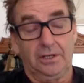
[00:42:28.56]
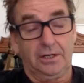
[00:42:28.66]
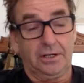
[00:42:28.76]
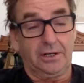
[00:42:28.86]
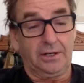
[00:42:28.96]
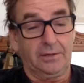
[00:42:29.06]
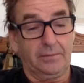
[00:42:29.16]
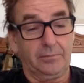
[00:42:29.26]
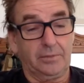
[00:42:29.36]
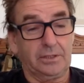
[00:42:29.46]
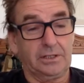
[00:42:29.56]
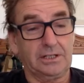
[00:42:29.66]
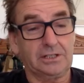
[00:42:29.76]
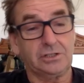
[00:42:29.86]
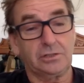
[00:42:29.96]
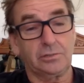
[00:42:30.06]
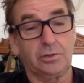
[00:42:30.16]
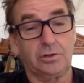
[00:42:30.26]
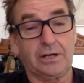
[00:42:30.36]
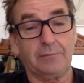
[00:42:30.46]
the next year the
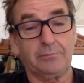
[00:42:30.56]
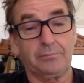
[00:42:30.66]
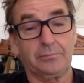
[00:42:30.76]
World Cup.